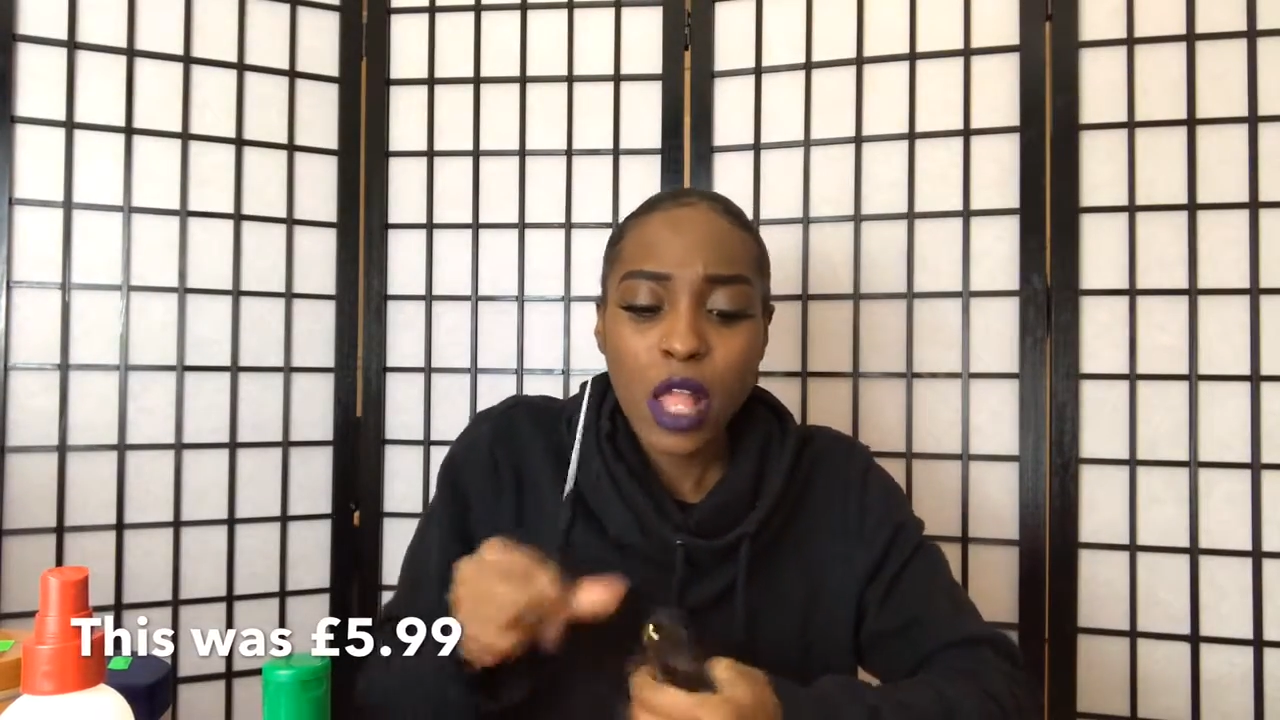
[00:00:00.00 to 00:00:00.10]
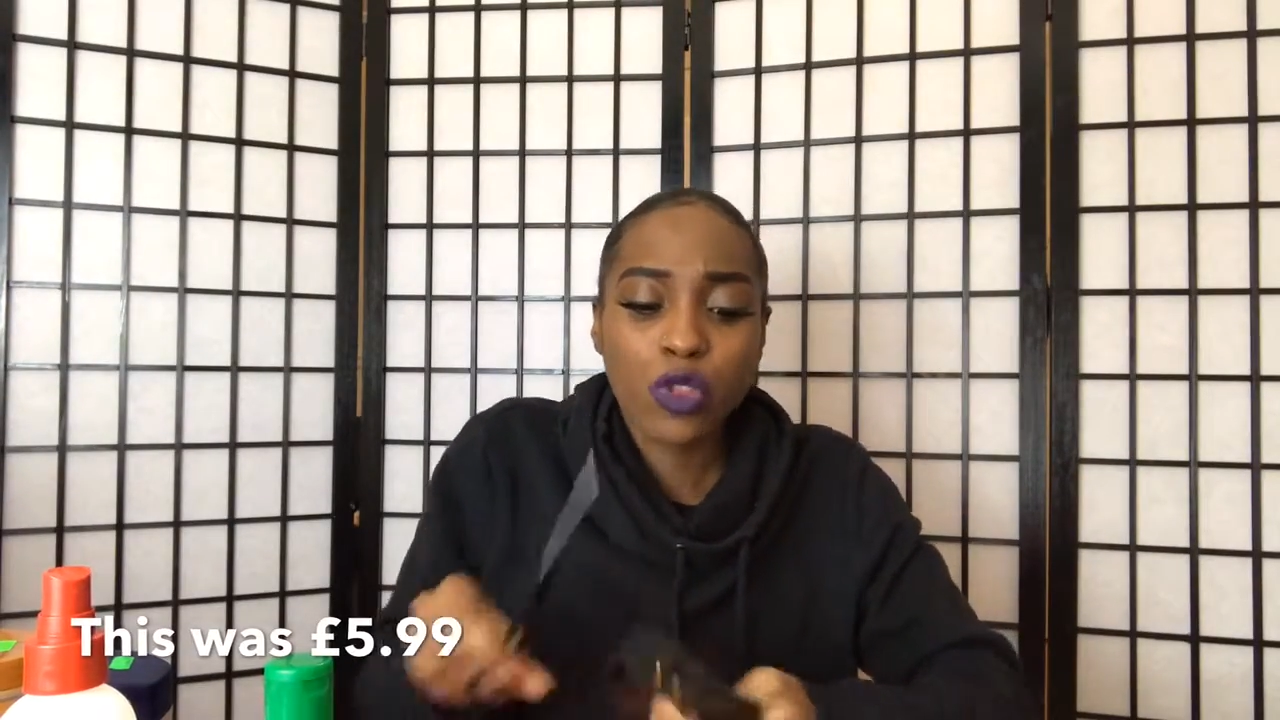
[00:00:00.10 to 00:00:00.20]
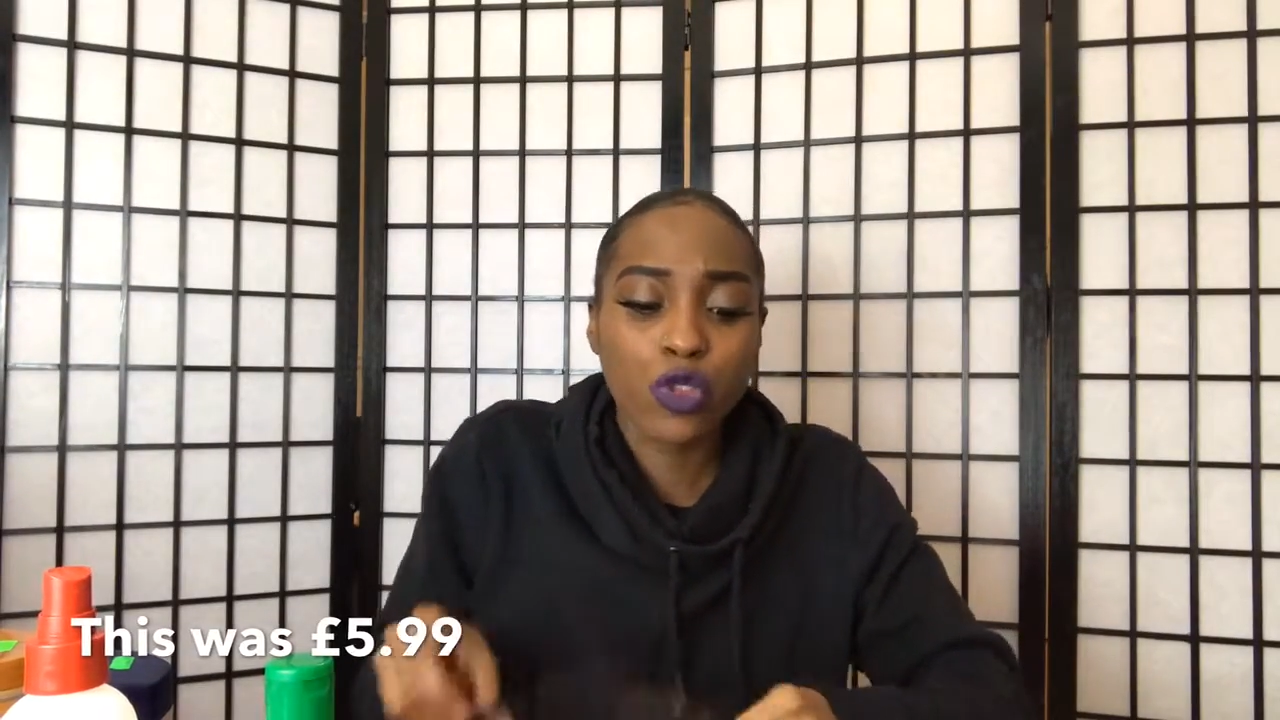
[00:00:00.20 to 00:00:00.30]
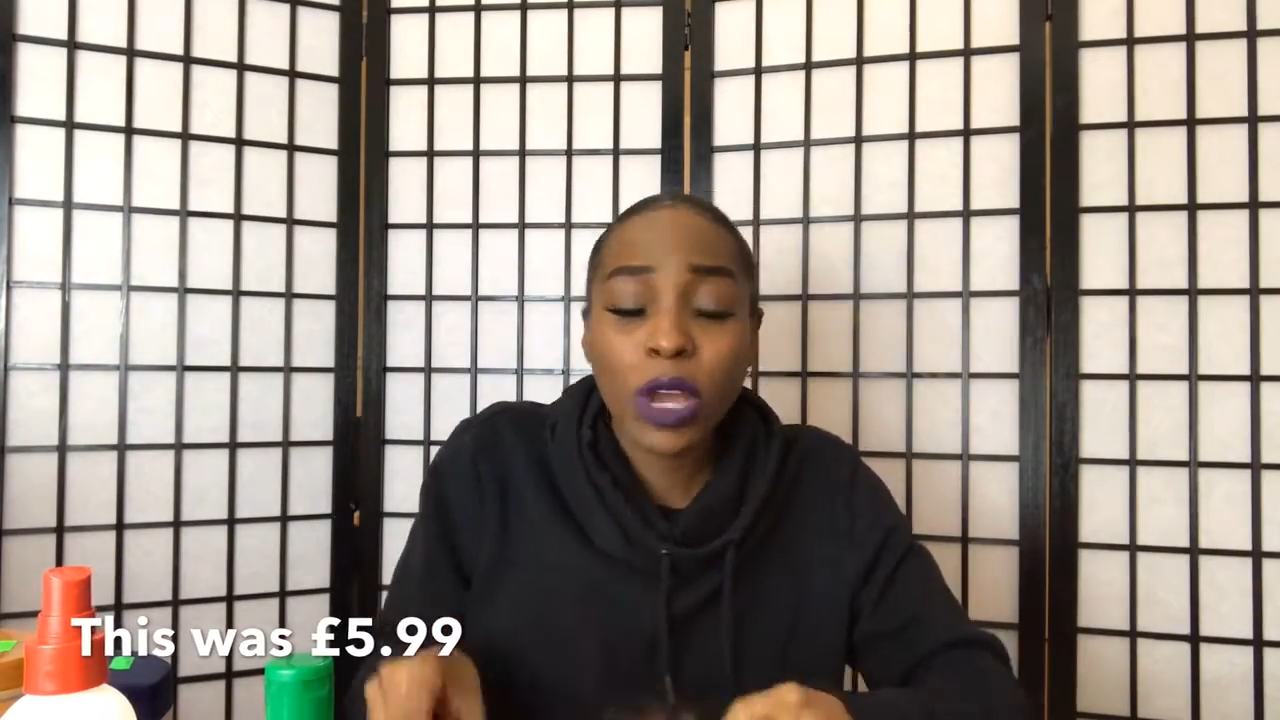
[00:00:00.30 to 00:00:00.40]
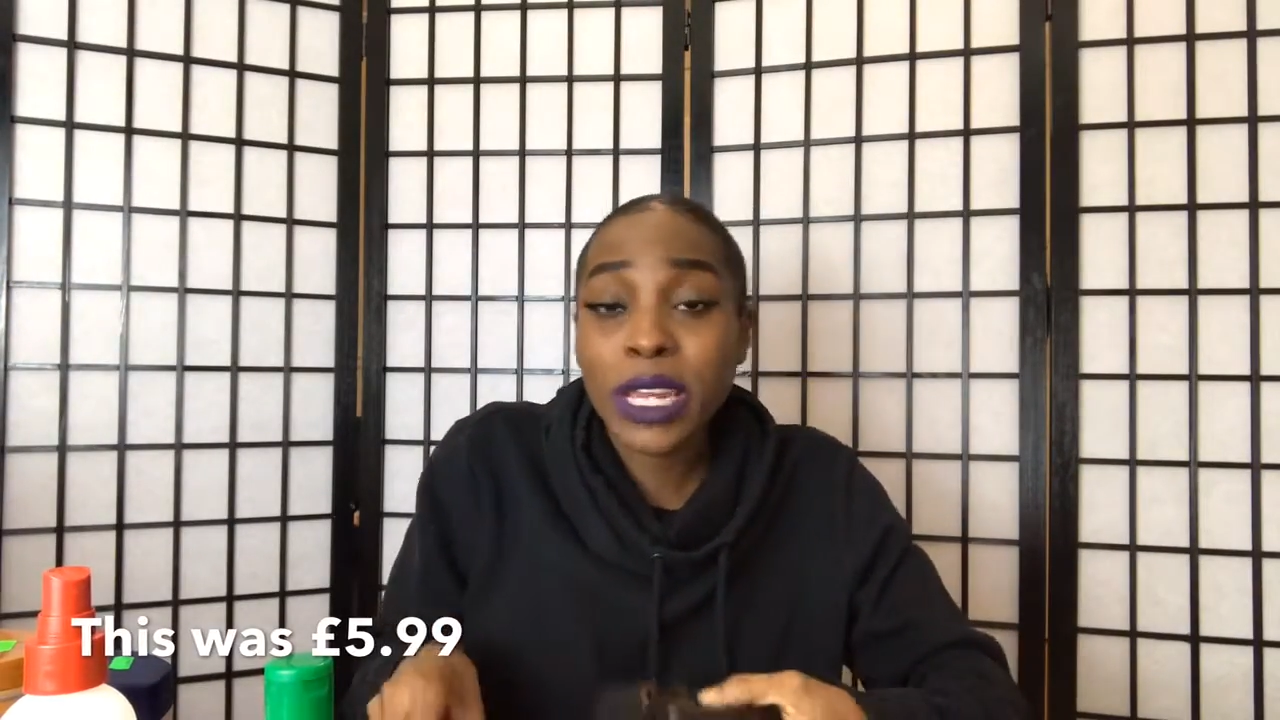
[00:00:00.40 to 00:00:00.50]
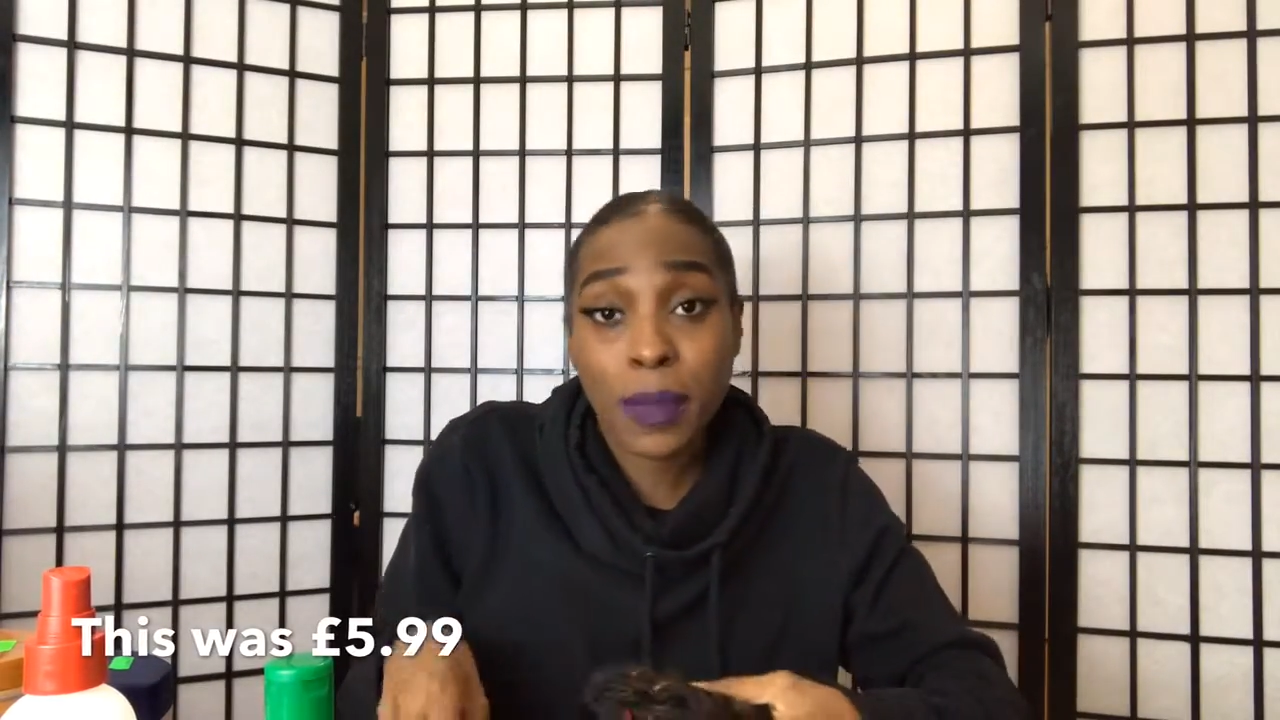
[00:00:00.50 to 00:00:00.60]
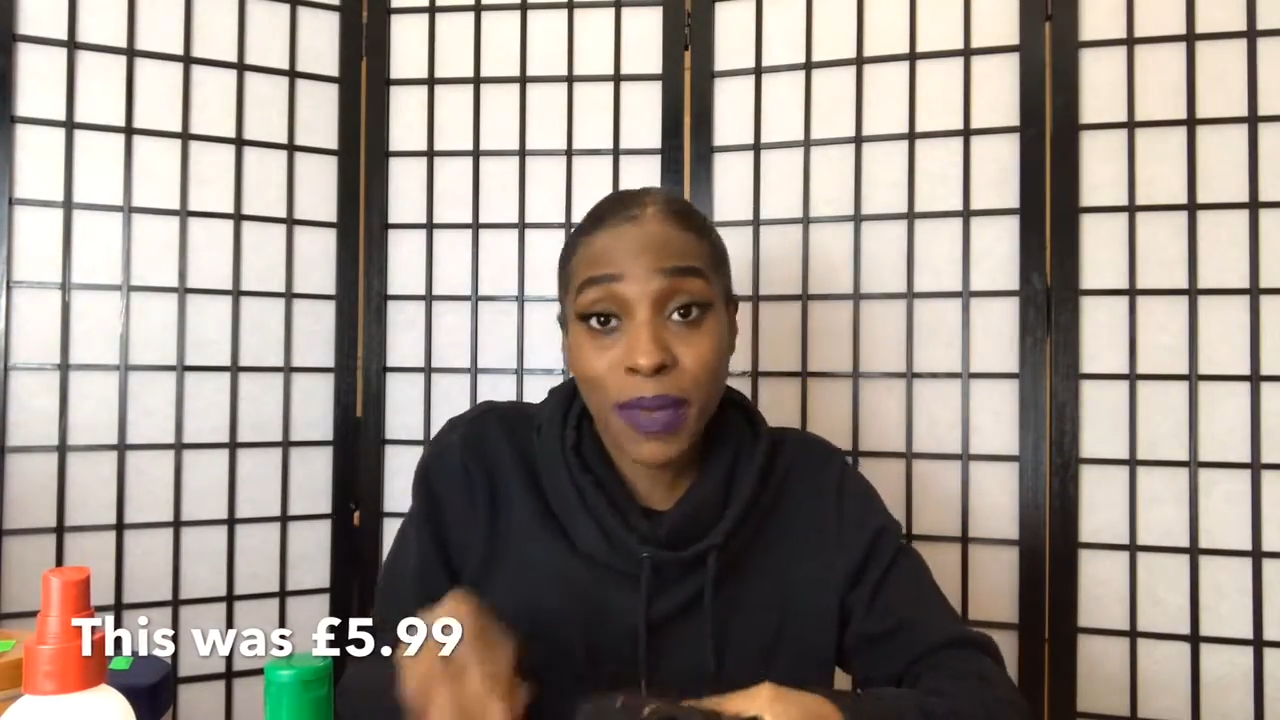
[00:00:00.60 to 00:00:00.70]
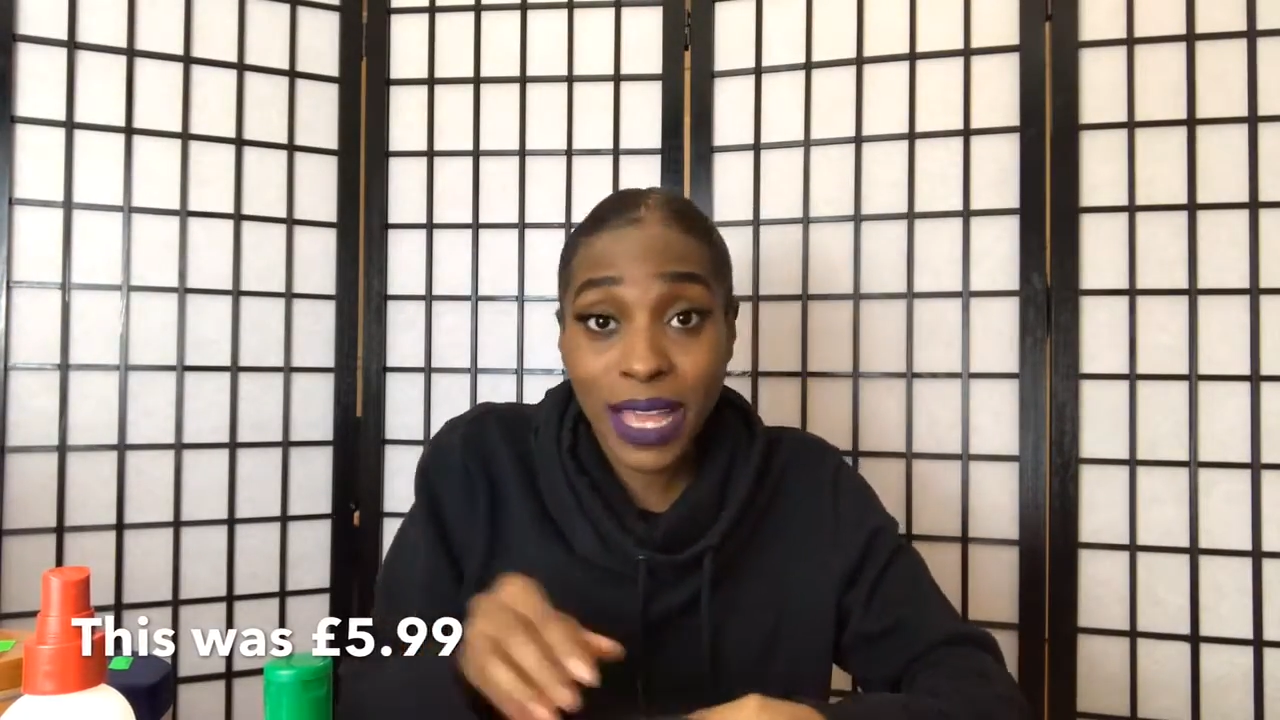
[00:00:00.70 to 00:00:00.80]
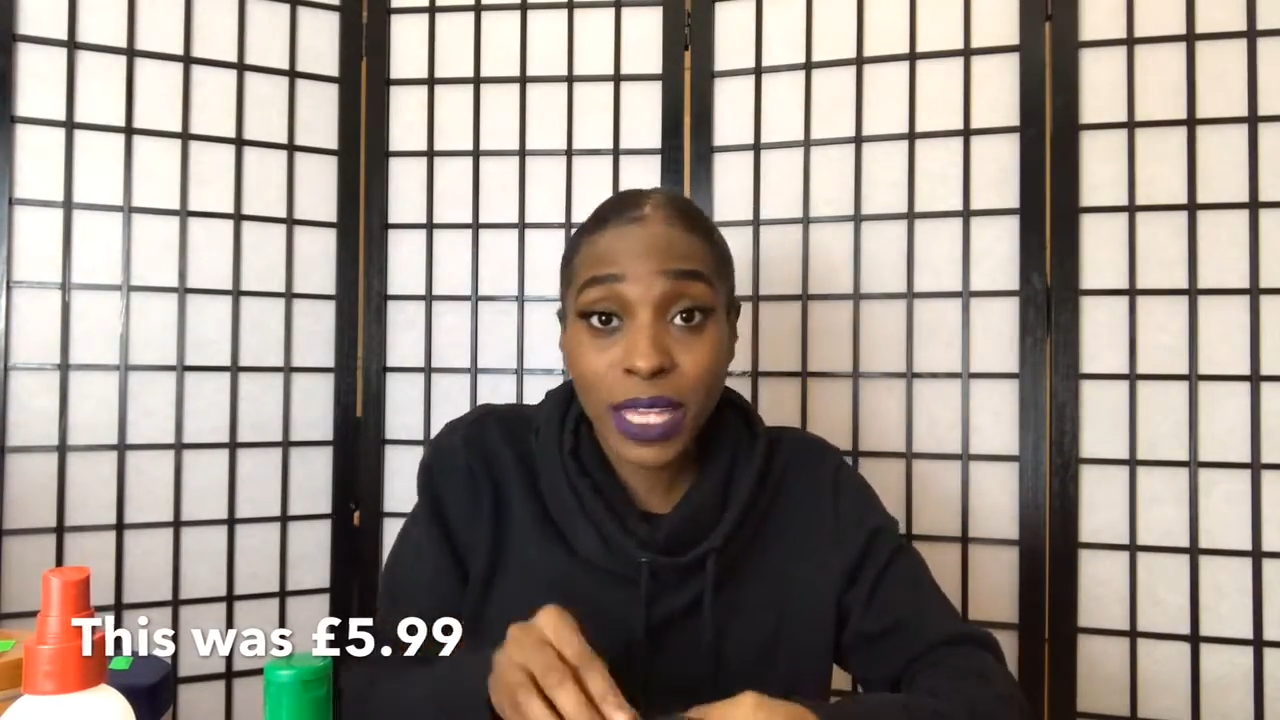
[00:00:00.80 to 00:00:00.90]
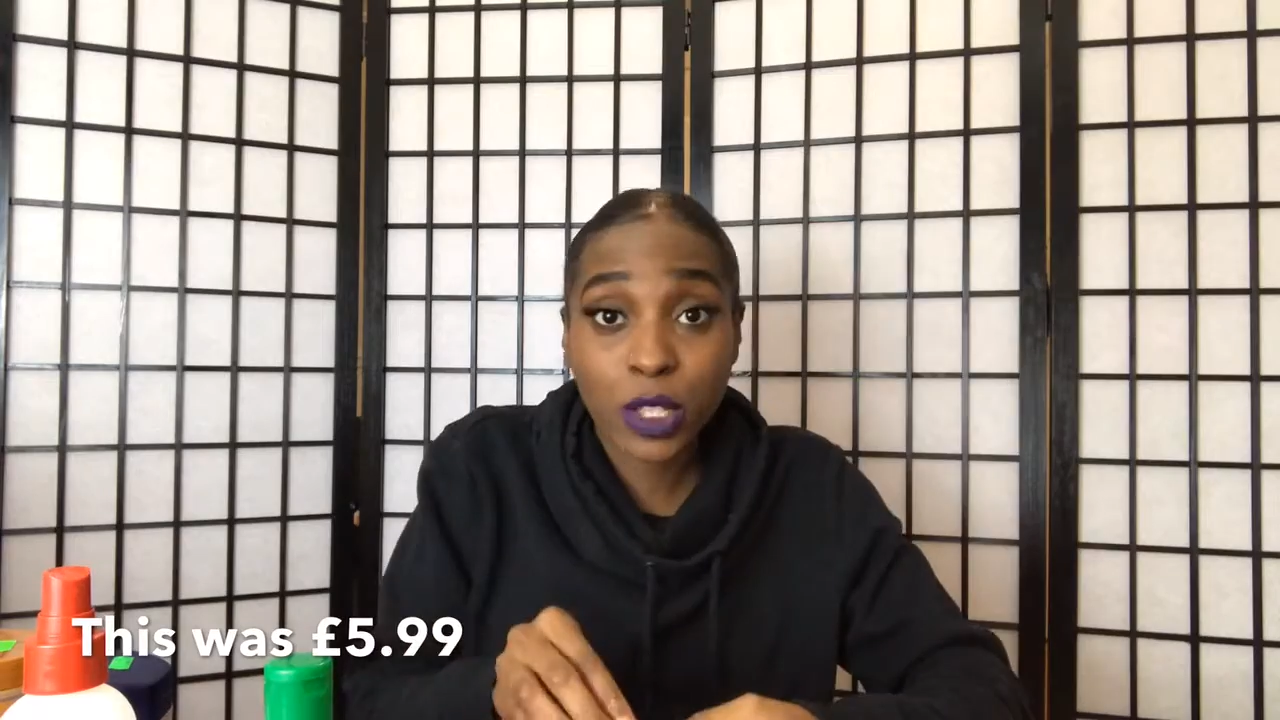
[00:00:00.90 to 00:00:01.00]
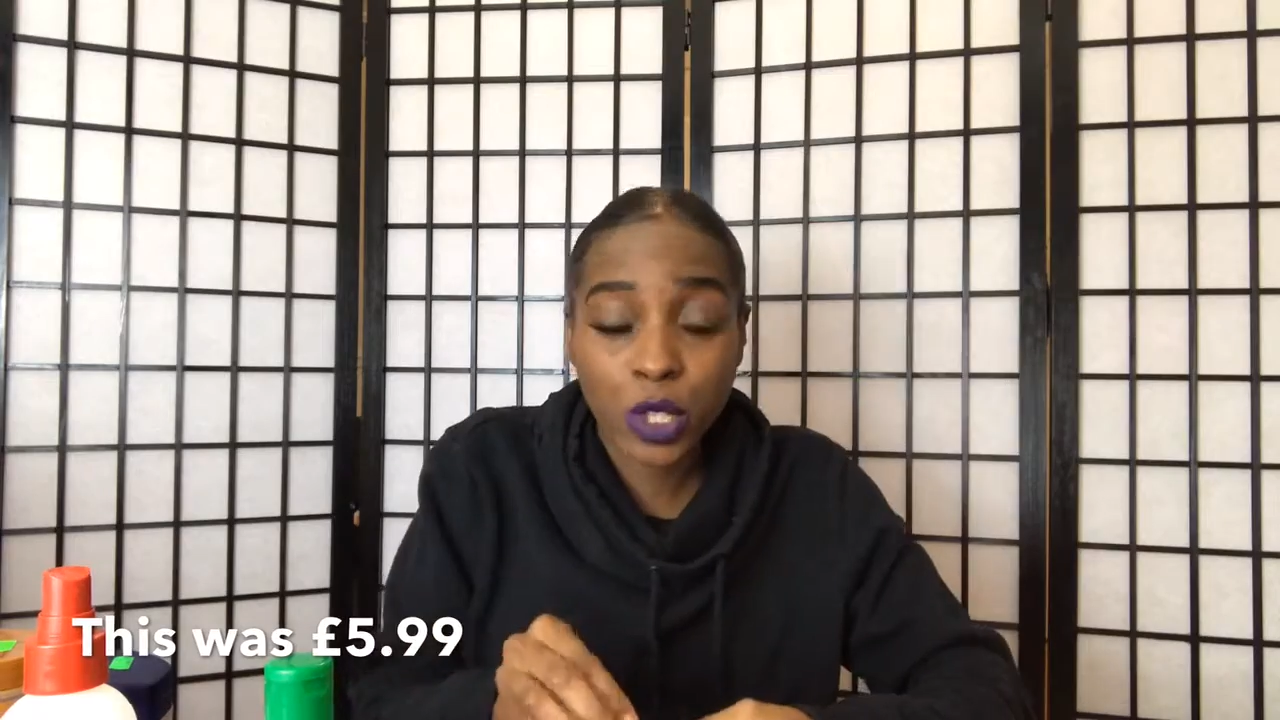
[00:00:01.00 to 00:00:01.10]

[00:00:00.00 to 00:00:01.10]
not in a packet,